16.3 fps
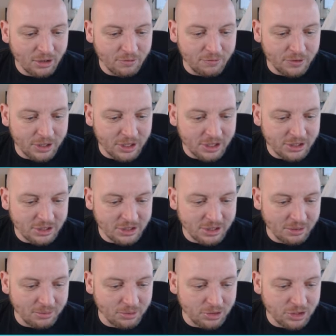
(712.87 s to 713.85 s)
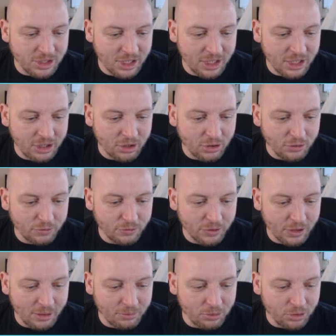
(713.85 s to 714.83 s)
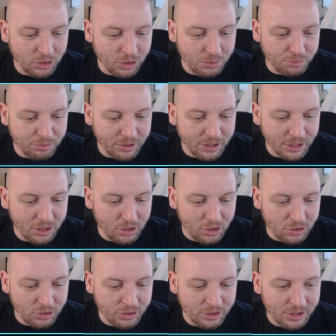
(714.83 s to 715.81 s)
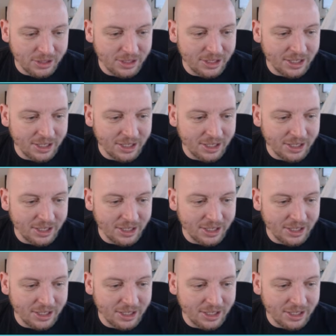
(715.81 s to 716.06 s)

Vinicius I'm going to take off. And I'm going to bring on